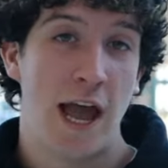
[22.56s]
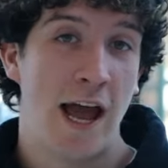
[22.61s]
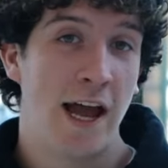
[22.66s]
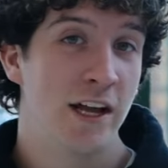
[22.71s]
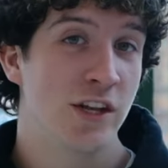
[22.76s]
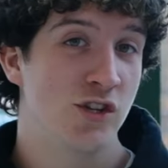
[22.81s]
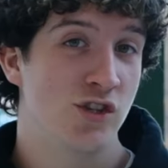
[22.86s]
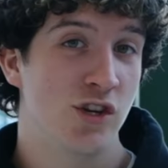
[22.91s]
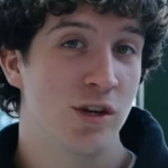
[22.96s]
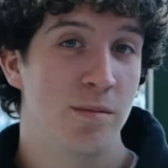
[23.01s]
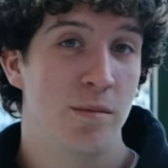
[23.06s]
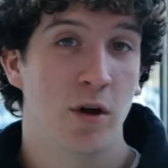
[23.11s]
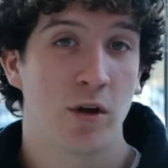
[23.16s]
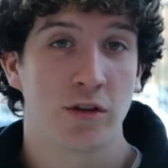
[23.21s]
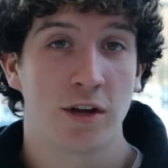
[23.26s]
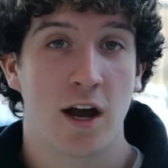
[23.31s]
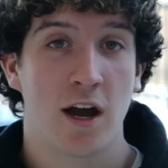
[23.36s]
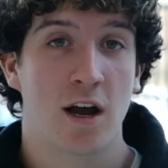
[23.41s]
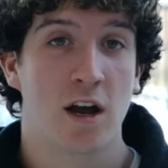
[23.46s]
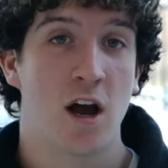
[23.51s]
at
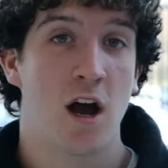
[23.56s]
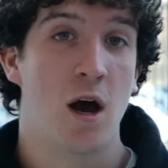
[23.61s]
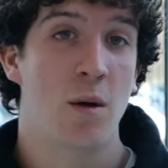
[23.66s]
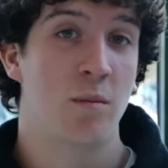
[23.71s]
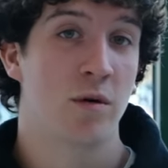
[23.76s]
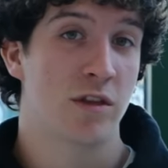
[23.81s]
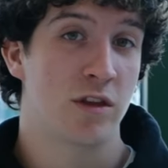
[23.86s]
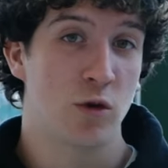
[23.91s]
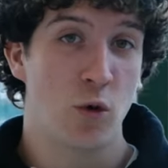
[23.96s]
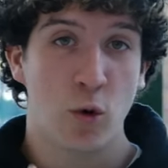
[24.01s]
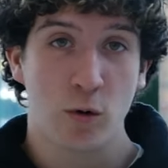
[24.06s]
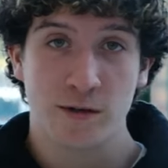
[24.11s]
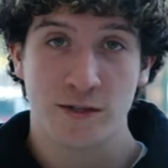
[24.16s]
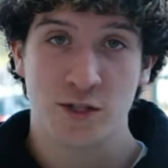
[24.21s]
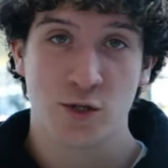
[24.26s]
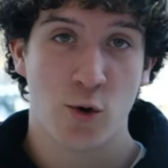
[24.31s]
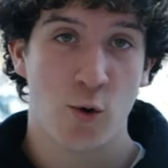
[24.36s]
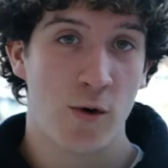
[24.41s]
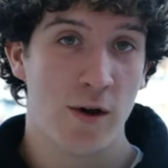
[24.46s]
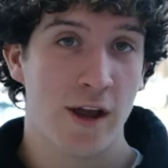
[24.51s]
gmail.com with your
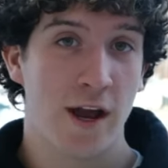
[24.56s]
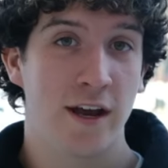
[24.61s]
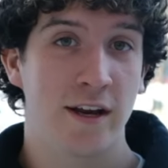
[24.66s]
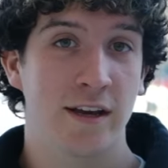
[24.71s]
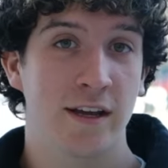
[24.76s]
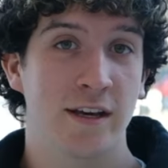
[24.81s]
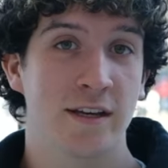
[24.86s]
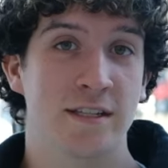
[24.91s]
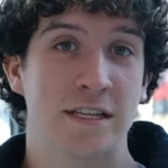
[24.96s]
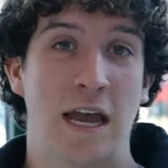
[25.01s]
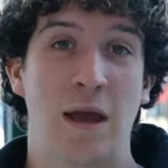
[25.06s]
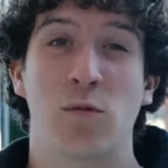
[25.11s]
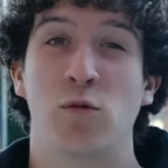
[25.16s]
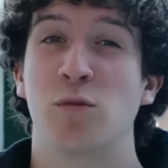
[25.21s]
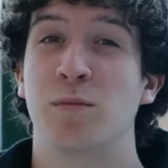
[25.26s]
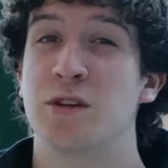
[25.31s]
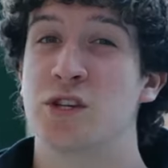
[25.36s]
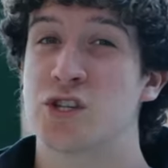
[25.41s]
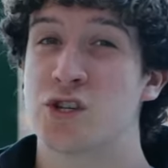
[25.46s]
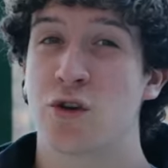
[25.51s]
story ideas and we'll
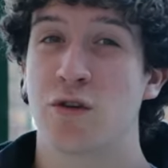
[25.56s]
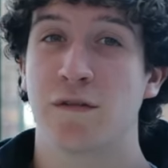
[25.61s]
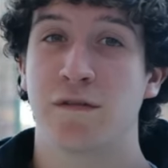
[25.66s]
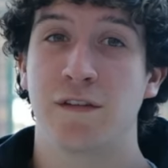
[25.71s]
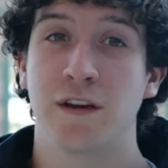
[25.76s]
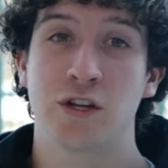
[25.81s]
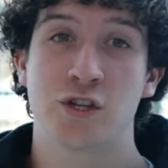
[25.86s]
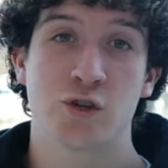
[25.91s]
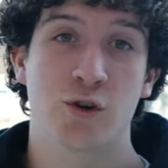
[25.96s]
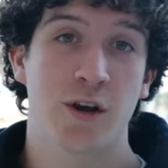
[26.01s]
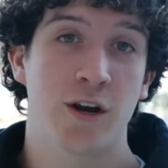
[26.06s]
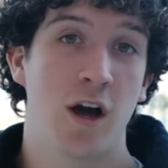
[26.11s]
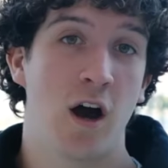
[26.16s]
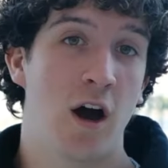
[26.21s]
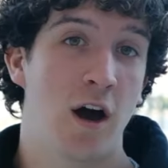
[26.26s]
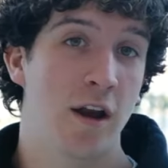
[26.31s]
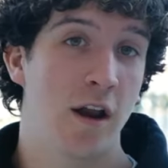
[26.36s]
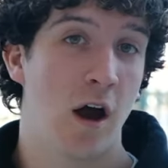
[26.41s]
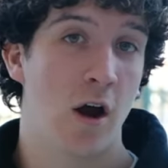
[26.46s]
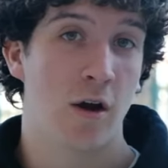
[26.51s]
be sure to feature it
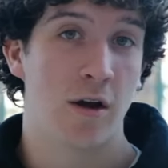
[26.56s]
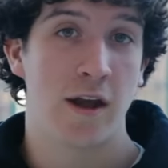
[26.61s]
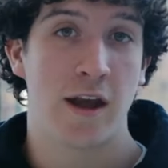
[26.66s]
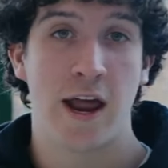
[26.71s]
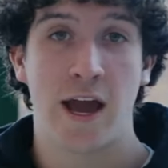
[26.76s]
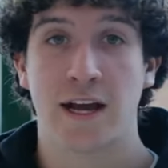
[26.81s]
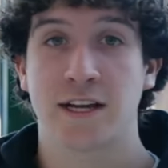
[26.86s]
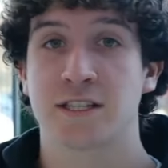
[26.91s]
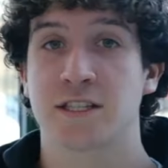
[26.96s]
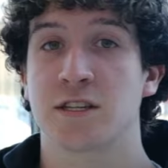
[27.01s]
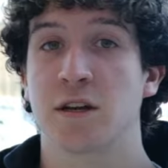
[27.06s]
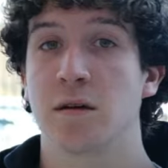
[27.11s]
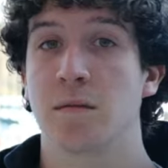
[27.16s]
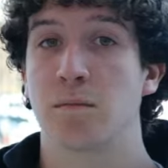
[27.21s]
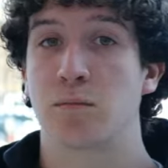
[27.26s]
on our next